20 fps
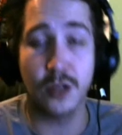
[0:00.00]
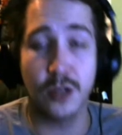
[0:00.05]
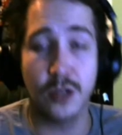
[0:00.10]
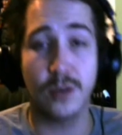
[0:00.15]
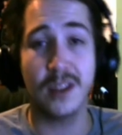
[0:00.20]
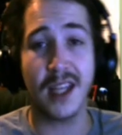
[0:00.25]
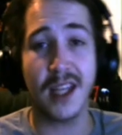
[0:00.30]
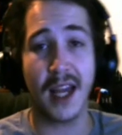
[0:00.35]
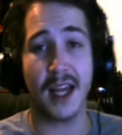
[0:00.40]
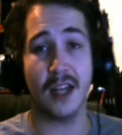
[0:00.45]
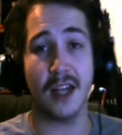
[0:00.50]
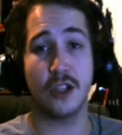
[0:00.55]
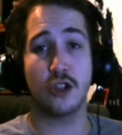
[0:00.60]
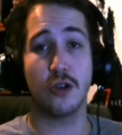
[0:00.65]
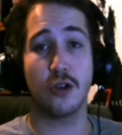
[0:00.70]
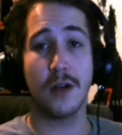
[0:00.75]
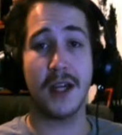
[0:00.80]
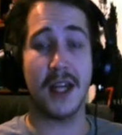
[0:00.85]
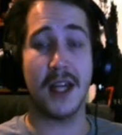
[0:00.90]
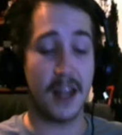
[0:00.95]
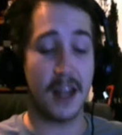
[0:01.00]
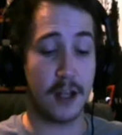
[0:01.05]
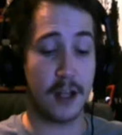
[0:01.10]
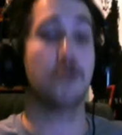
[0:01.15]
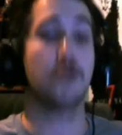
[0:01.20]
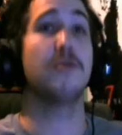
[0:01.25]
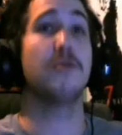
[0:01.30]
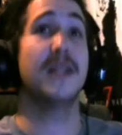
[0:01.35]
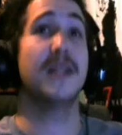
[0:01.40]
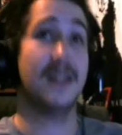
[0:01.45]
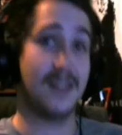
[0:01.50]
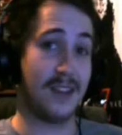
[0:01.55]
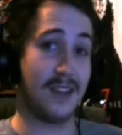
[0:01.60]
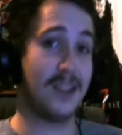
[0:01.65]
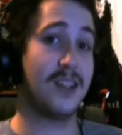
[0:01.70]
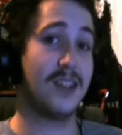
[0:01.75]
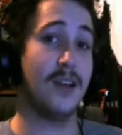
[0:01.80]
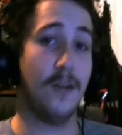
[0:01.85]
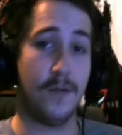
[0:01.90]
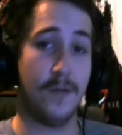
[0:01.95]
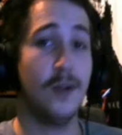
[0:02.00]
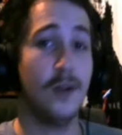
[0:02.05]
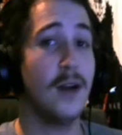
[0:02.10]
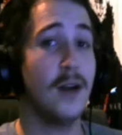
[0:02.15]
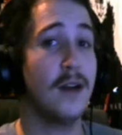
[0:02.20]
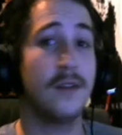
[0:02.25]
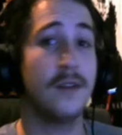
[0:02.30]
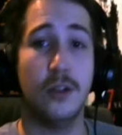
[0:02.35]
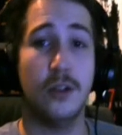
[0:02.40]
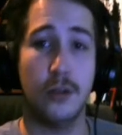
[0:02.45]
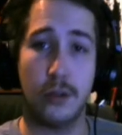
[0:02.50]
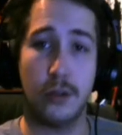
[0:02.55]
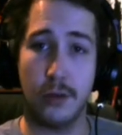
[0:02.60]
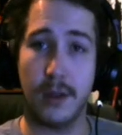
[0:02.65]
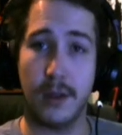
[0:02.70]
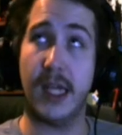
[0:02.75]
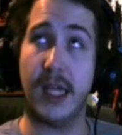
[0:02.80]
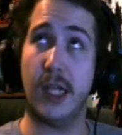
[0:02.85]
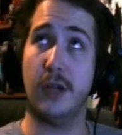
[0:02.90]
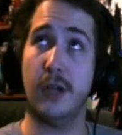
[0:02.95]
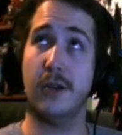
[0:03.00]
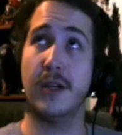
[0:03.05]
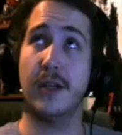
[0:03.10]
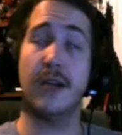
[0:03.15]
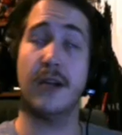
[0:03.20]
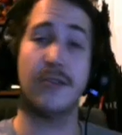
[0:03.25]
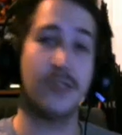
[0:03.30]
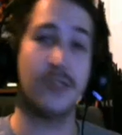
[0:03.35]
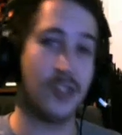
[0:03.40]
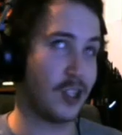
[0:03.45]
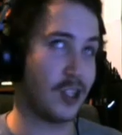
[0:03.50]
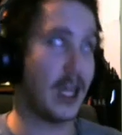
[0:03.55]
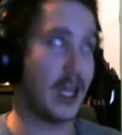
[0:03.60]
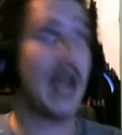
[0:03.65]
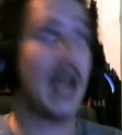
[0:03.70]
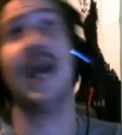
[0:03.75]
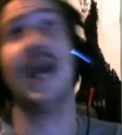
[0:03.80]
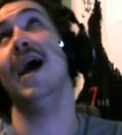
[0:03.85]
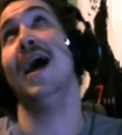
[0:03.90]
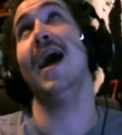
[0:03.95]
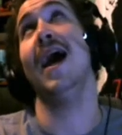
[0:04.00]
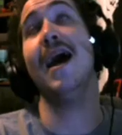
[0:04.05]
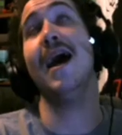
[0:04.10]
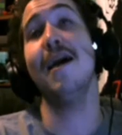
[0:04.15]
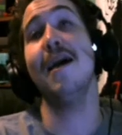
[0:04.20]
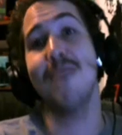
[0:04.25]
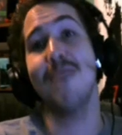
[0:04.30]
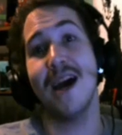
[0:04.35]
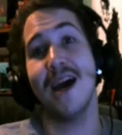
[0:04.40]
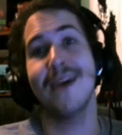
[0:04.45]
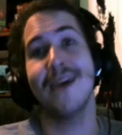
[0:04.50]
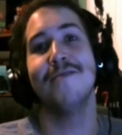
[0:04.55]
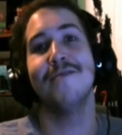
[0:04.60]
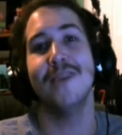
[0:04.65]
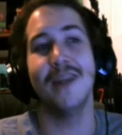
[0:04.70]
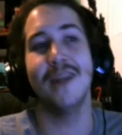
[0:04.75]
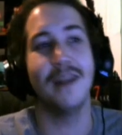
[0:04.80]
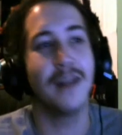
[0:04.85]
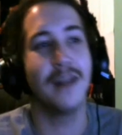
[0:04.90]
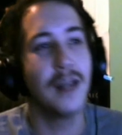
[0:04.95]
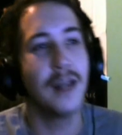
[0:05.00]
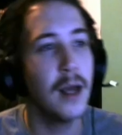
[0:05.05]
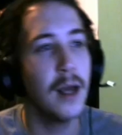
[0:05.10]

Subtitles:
So it's like a trinket that trinkets itself. You don't have to use trinket. Your character's just like, ha, I'm out of it.